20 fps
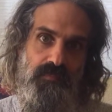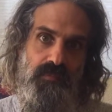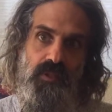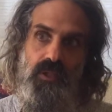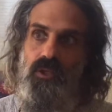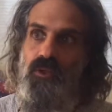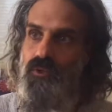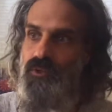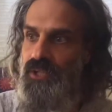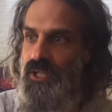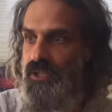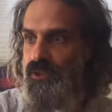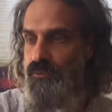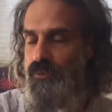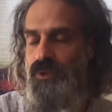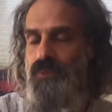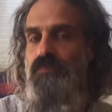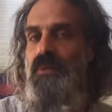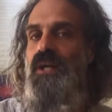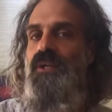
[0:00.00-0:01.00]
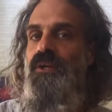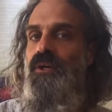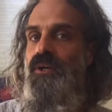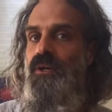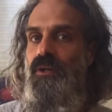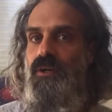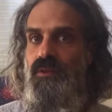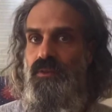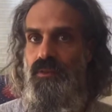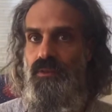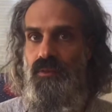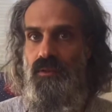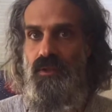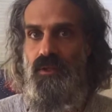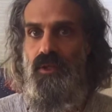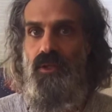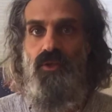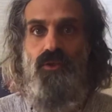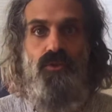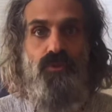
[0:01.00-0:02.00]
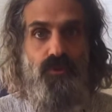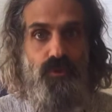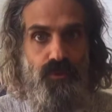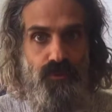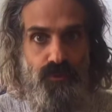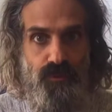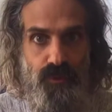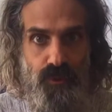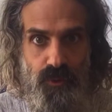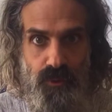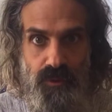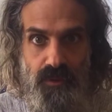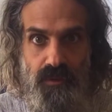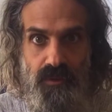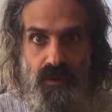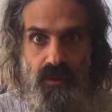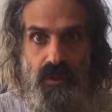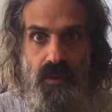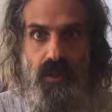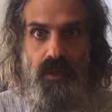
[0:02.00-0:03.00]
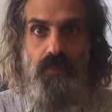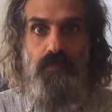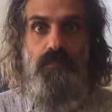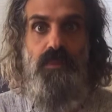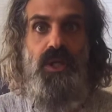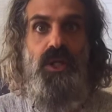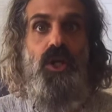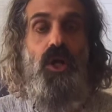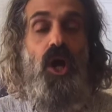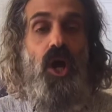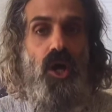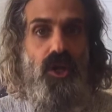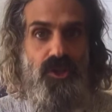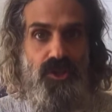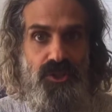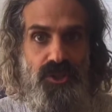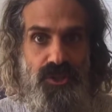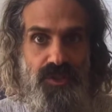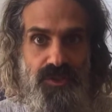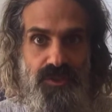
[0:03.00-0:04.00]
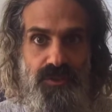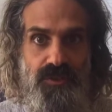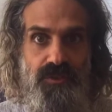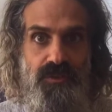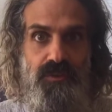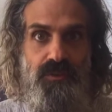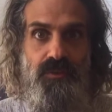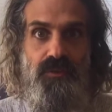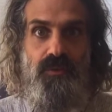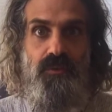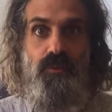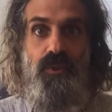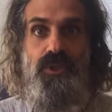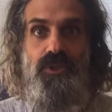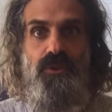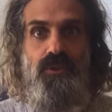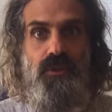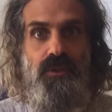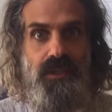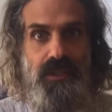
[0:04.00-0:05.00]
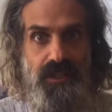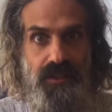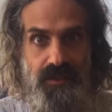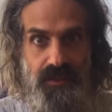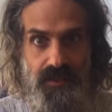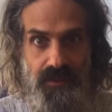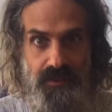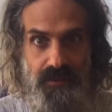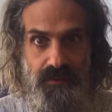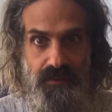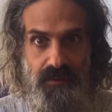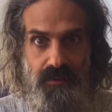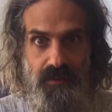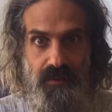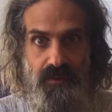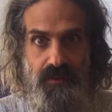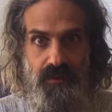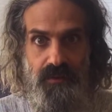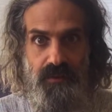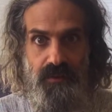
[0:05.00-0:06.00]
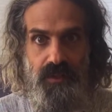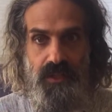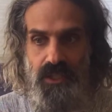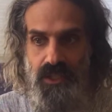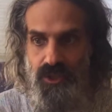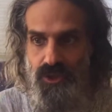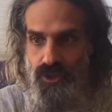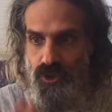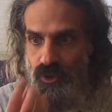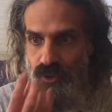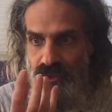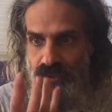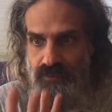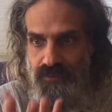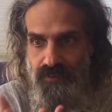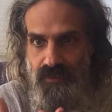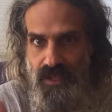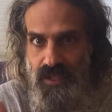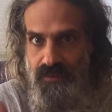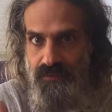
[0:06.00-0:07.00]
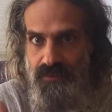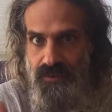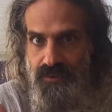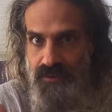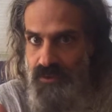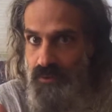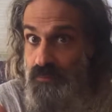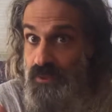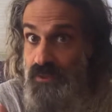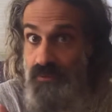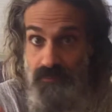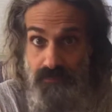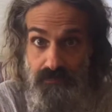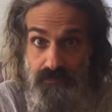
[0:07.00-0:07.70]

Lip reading: Connect with Mother Earth through food. Be conscious when you're eating. Enjoy the flavors. I mean,